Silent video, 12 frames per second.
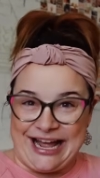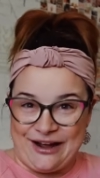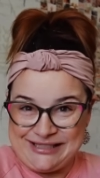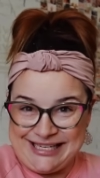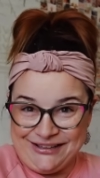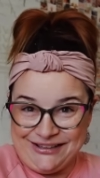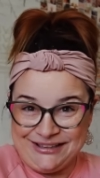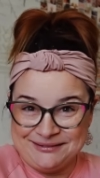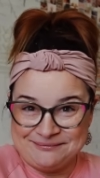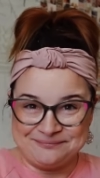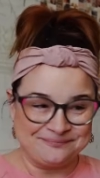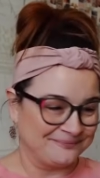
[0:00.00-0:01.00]
And now it's here.
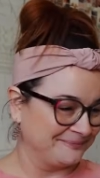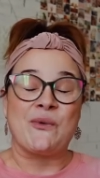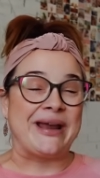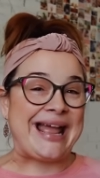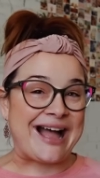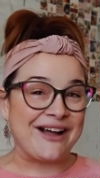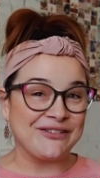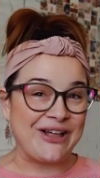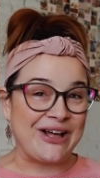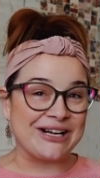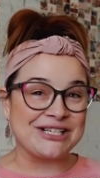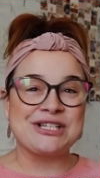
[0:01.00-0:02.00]
We have
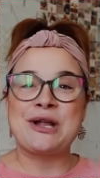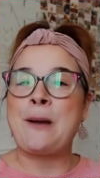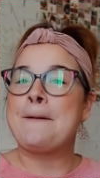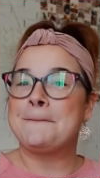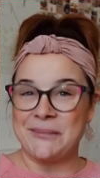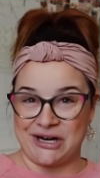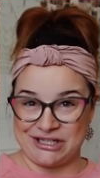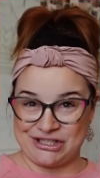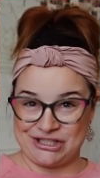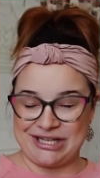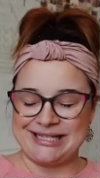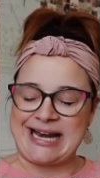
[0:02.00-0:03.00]
launched
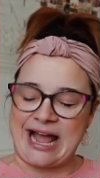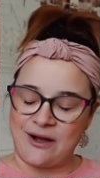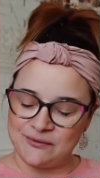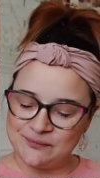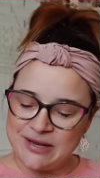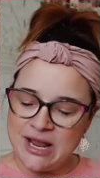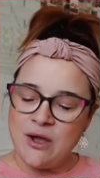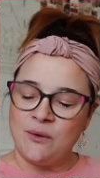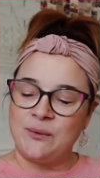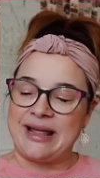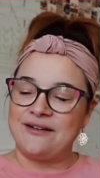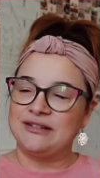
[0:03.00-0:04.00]
merch. Now,
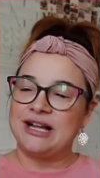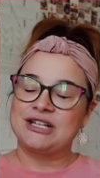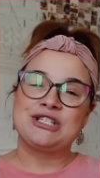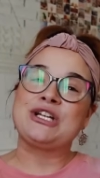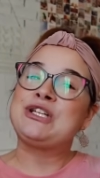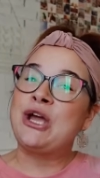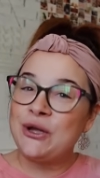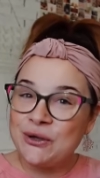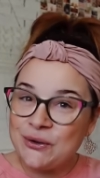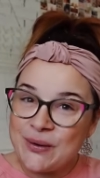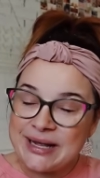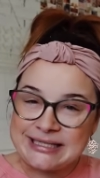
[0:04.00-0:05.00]
we have launched
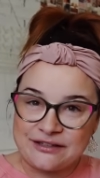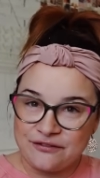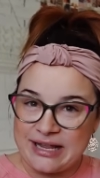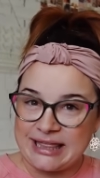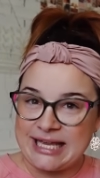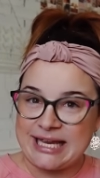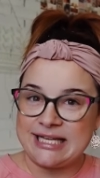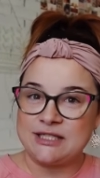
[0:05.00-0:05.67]
two different